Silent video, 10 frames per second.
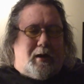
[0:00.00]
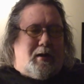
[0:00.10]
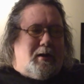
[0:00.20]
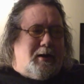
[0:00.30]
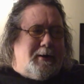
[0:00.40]

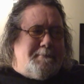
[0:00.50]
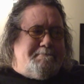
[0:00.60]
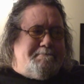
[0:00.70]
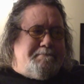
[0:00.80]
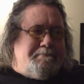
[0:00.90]

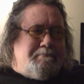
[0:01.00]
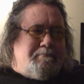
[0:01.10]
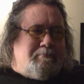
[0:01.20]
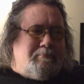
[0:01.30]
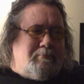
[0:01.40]
Um,
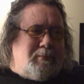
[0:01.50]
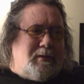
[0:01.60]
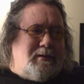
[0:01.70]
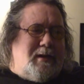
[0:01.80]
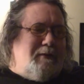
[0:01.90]

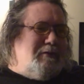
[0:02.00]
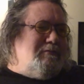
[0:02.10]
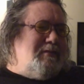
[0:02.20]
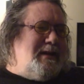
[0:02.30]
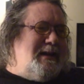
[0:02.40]
never
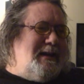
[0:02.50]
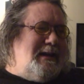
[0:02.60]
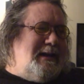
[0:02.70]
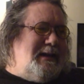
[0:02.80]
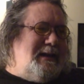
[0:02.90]

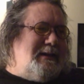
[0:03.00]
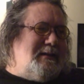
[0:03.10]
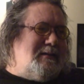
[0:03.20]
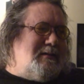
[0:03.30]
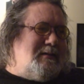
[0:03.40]

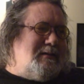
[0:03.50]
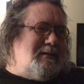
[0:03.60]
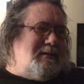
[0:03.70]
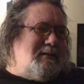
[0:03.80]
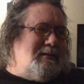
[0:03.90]
really
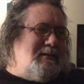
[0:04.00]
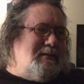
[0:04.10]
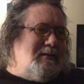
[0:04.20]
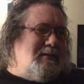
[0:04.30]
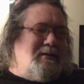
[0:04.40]

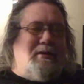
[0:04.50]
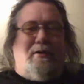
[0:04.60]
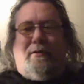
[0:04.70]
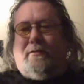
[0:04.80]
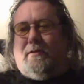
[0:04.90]

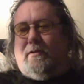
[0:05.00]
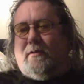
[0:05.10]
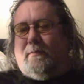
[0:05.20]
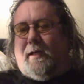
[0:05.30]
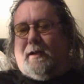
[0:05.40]
knew
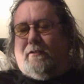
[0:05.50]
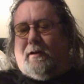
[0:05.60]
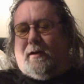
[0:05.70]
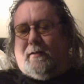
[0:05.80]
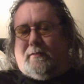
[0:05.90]
knew them then
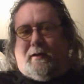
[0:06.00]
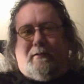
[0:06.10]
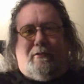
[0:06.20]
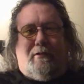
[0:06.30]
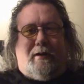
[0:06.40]
or
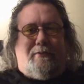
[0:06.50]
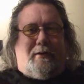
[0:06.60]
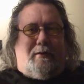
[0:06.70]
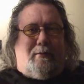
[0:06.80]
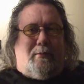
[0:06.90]
uh, or
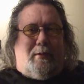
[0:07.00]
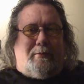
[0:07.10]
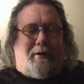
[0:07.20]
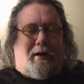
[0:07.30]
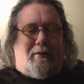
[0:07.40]
anything or
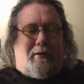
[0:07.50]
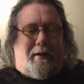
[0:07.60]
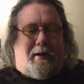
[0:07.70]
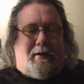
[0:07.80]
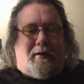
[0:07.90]
what was going on
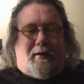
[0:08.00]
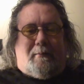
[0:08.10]
with that.